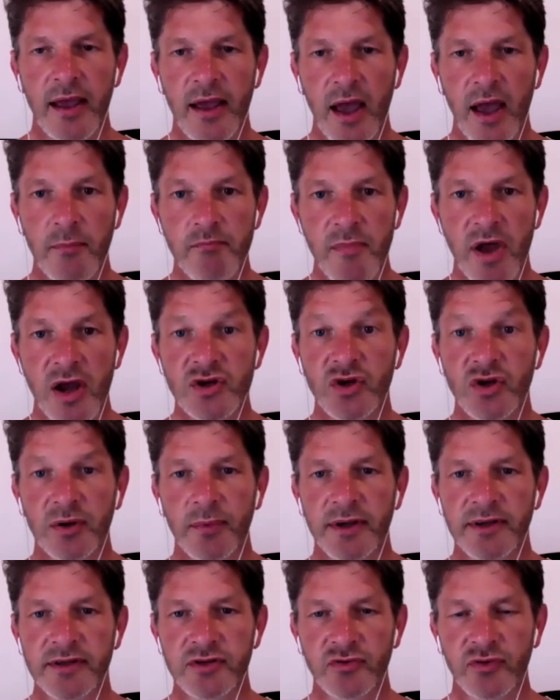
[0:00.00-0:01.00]
I'm measuring
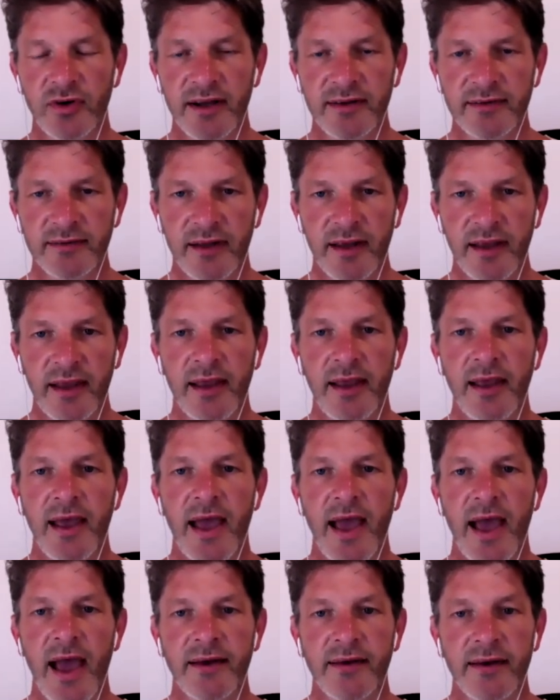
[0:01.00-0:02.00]
my stress
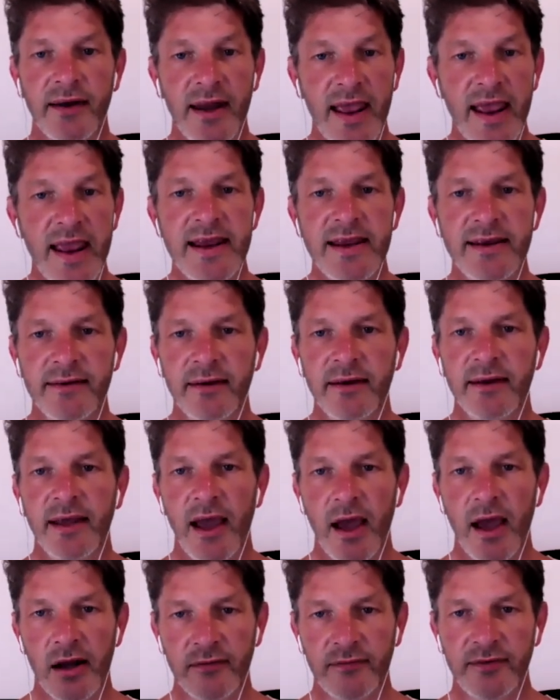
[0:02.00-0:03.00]
at an 8
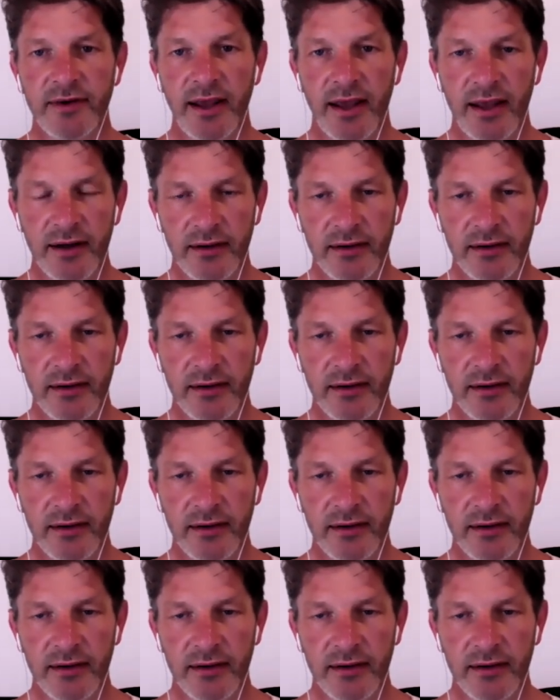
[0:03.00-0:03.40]
out of 10.